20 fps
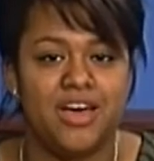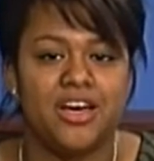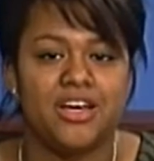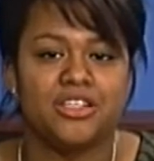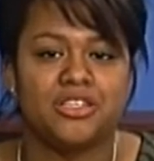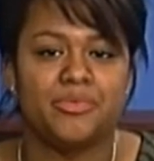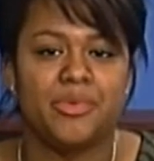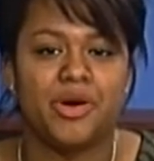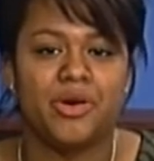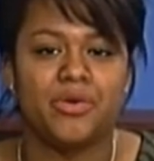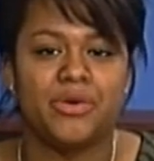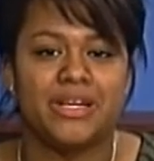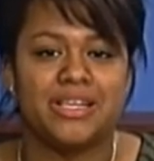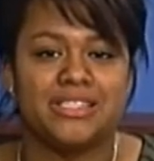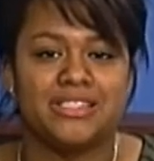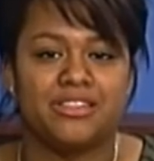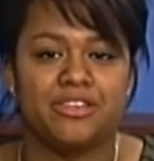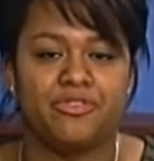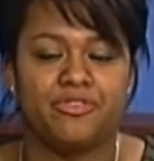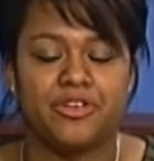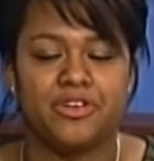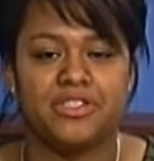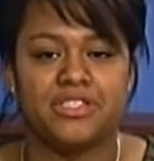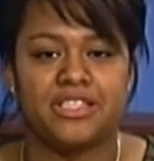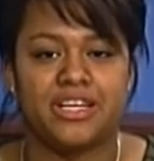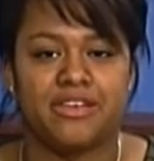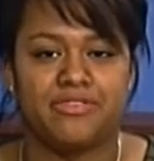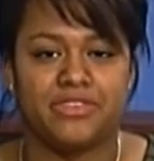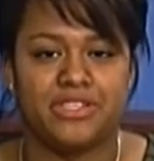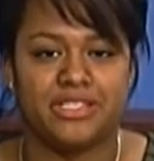tomorrow is the first
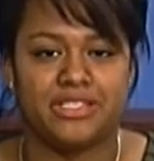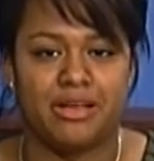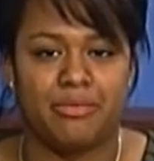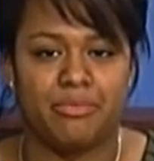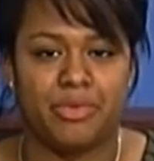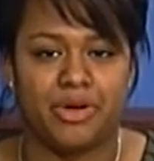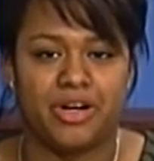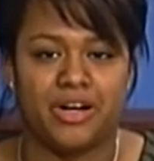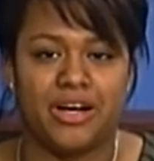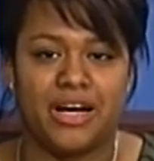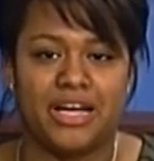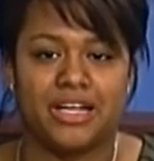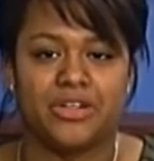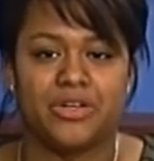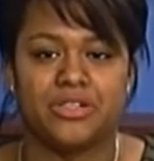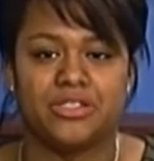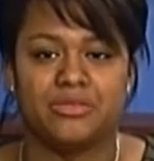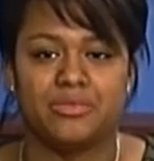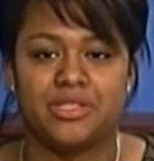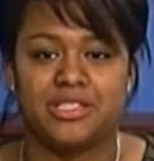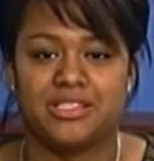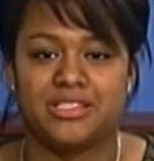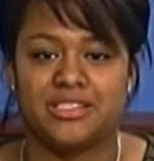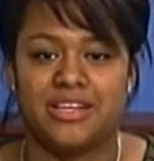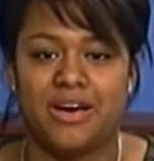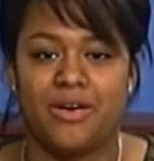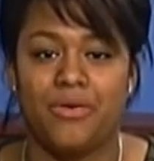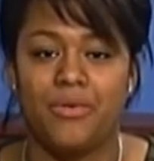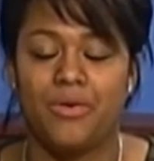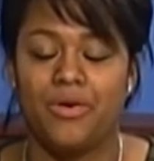day of December and Christmas is
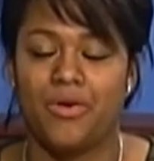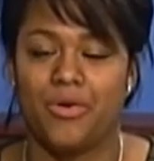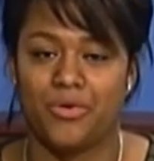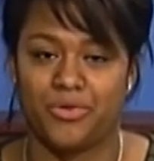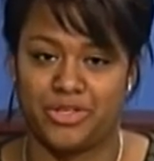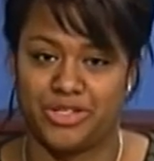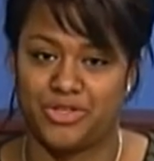now only